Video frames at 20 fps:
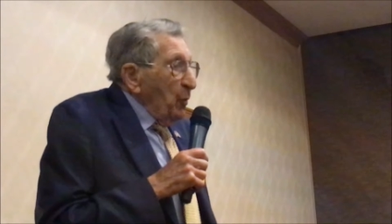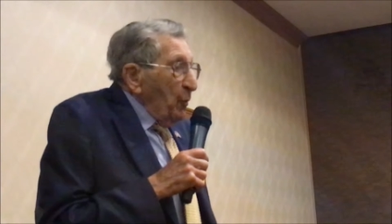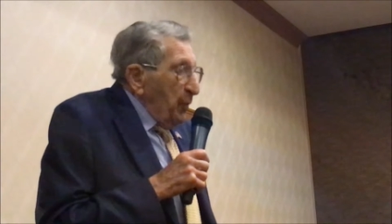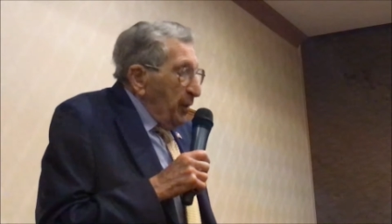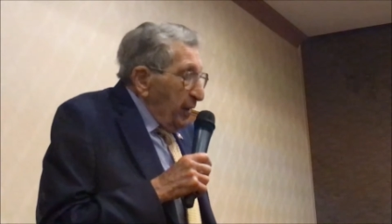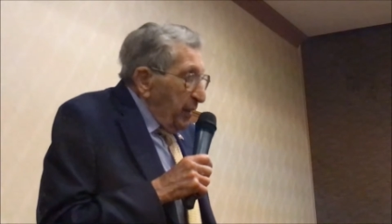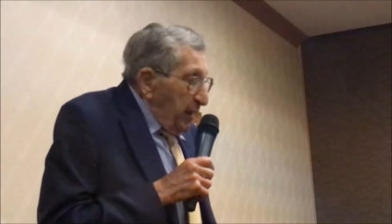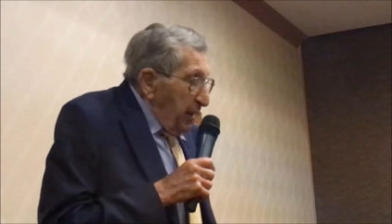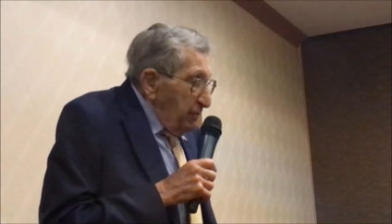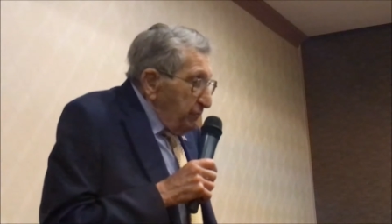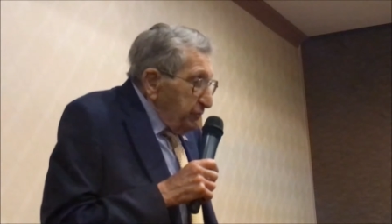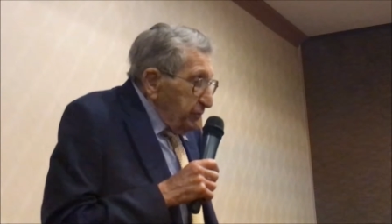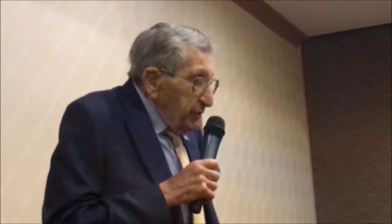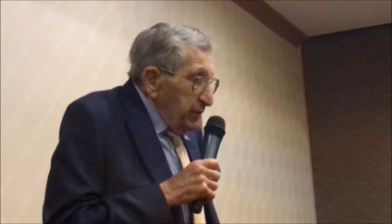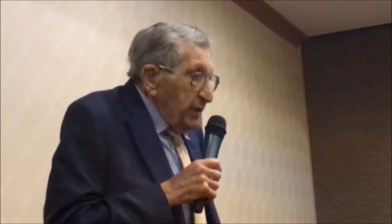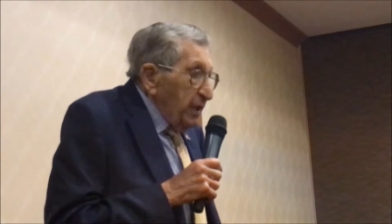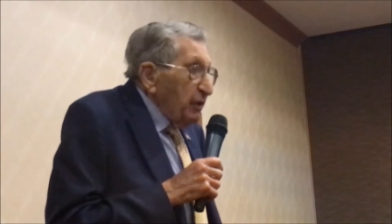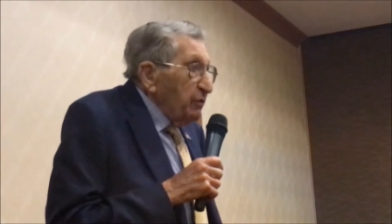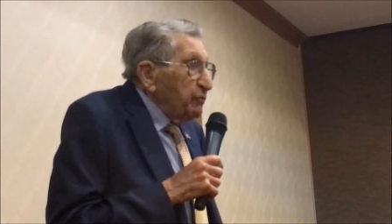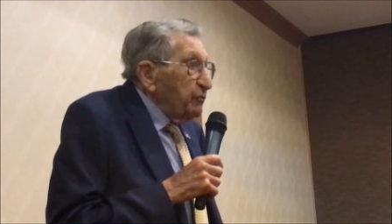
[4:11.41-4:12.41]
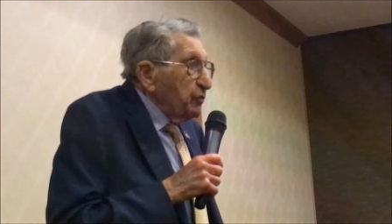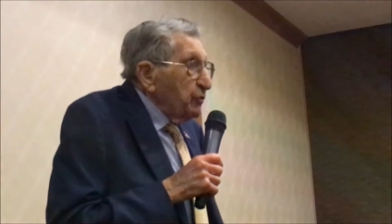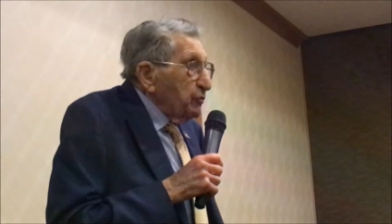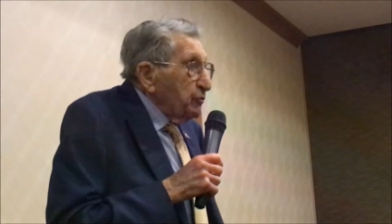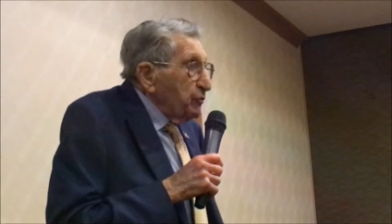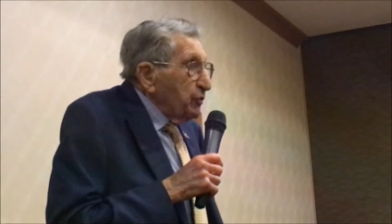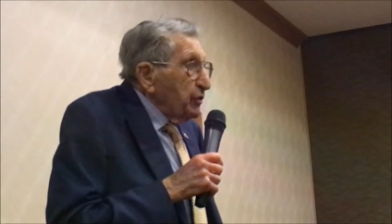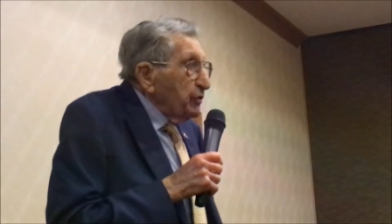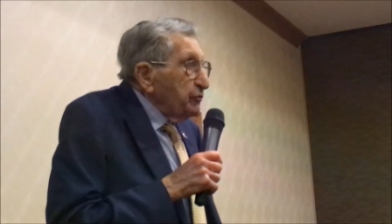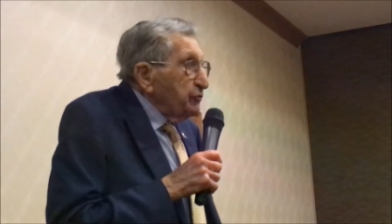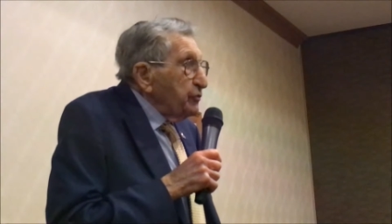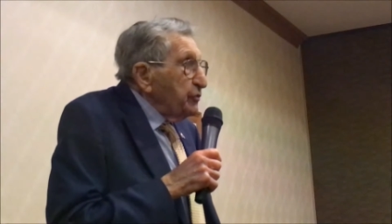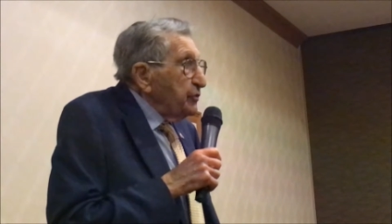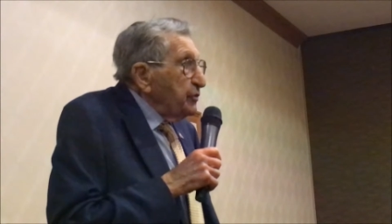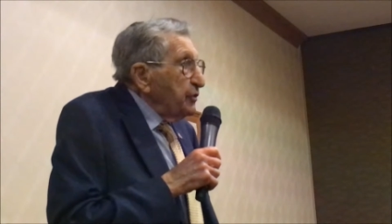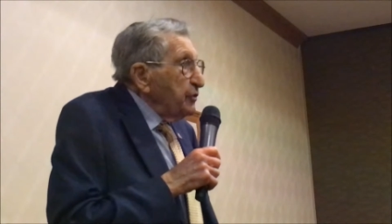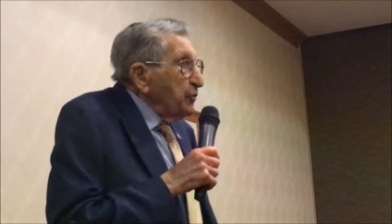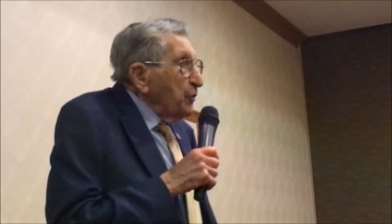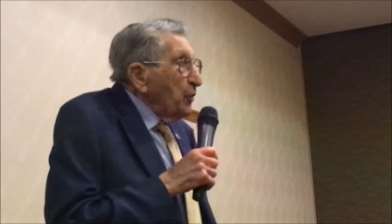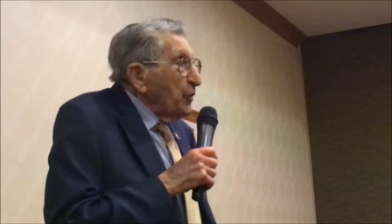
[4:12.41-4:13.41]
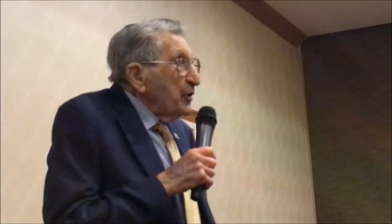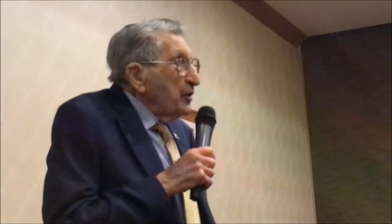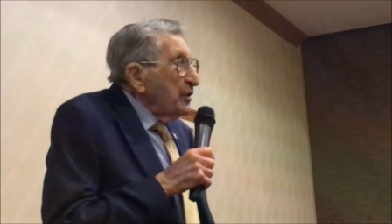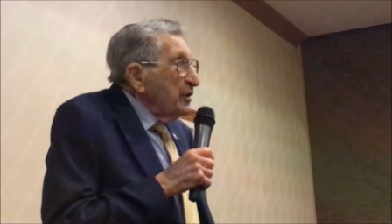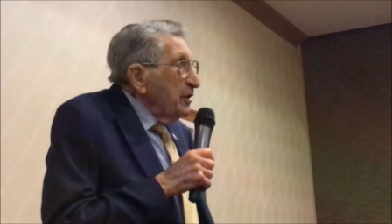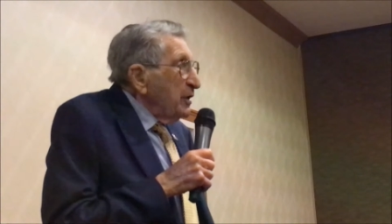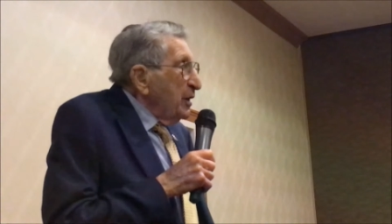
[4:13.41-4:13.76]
We left and he took us to the door.